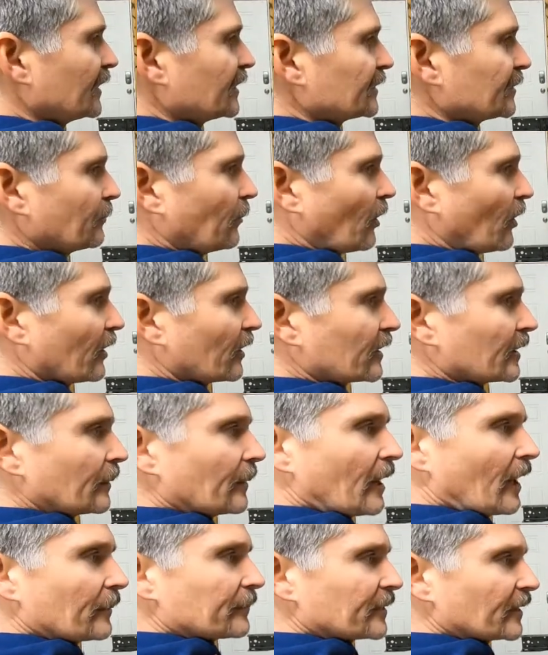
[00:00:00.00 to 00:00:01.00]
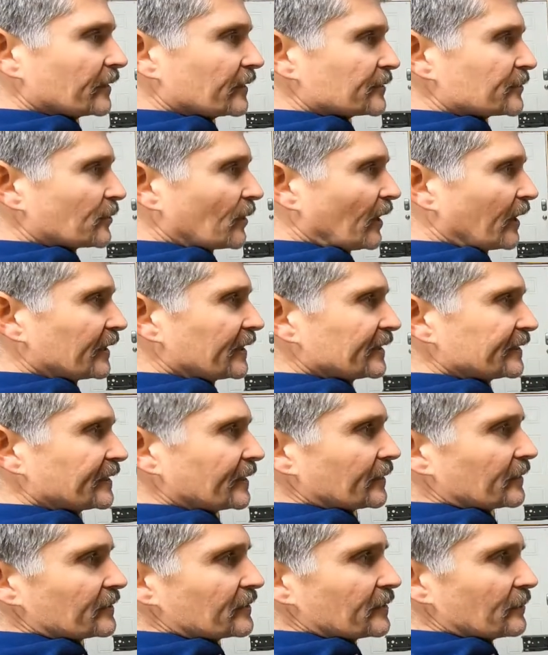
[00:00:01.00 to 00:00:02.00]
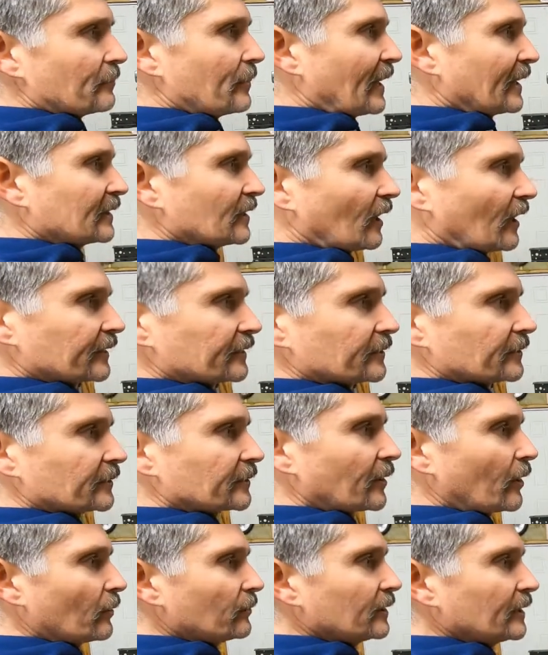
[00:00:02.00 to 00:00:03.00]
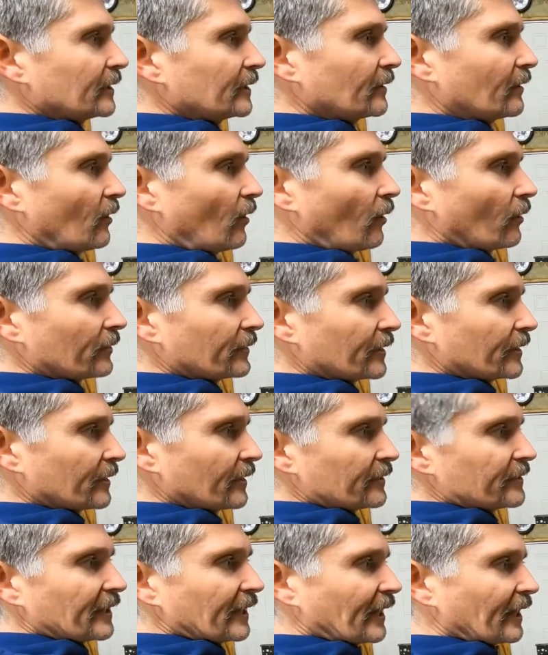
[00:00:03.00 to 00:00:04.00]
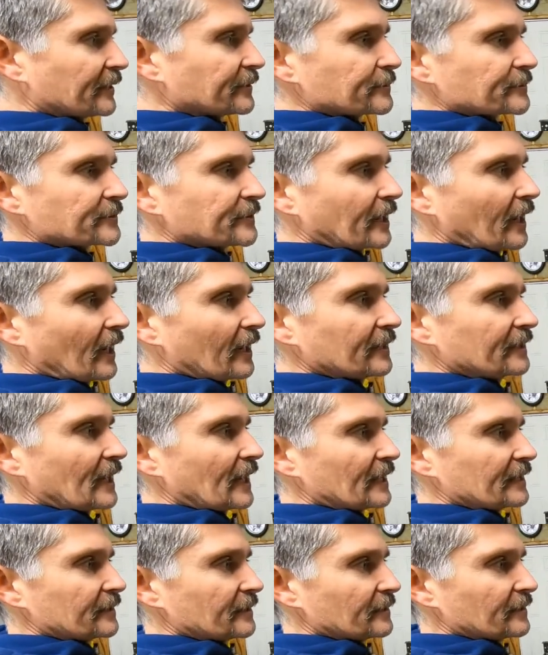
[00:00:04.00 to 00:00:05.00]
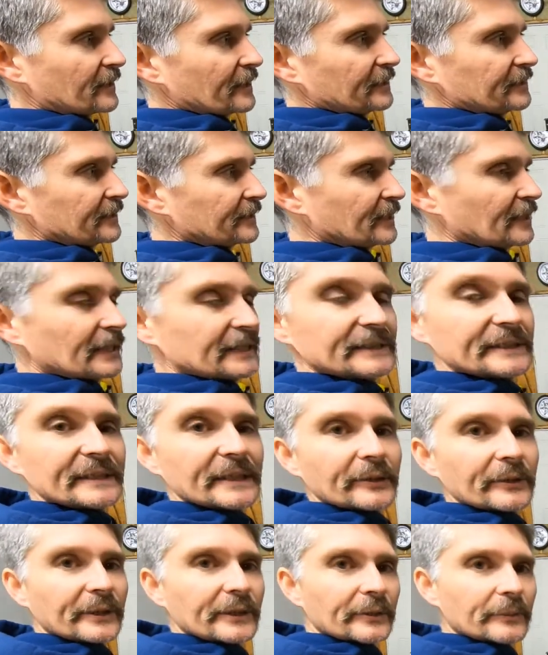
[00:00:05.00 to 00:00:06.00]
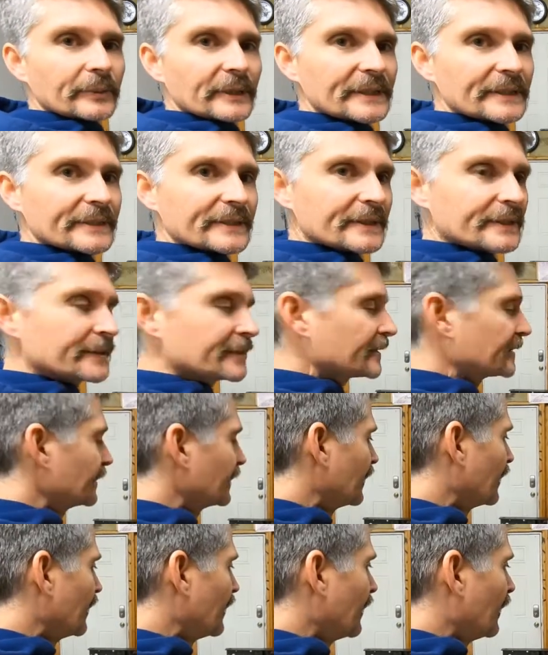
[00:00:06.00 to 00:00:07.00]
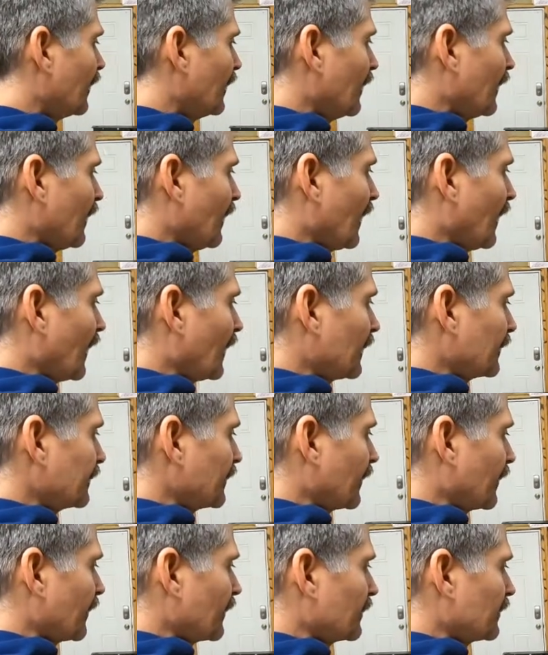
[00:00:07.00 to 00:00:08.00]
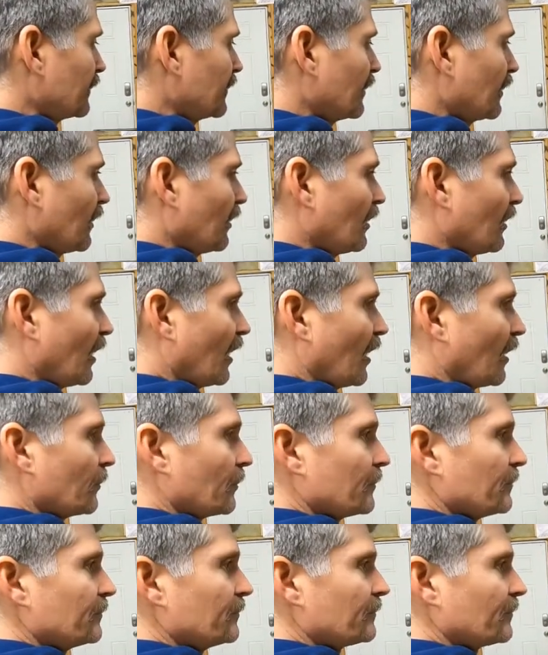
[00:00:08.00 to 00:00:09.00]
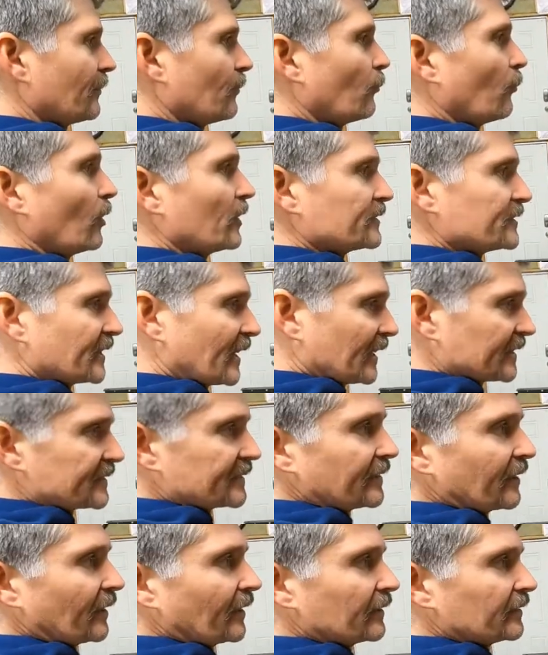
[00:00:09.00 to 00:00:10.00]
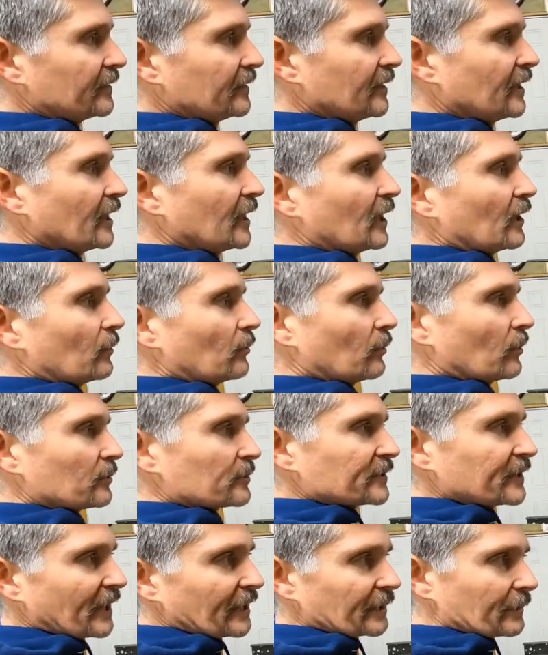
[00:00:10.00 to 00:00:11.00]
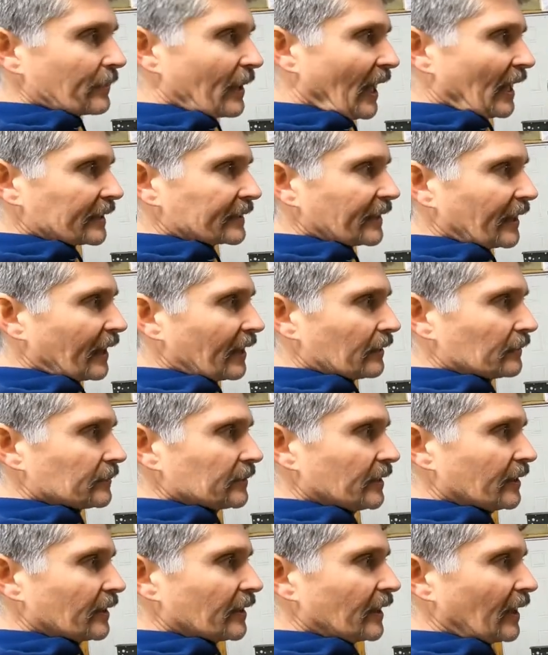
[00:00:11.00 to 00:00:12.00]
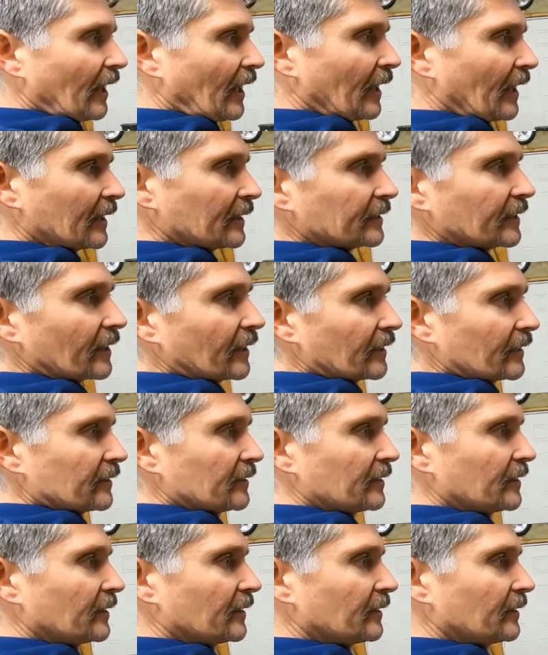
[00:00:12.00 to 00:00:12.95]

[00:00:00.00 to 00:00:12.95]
tomorrow I'm going to try and get the bed liner coating on the underside and the interior pieces. And once that's done, we'll set it back down and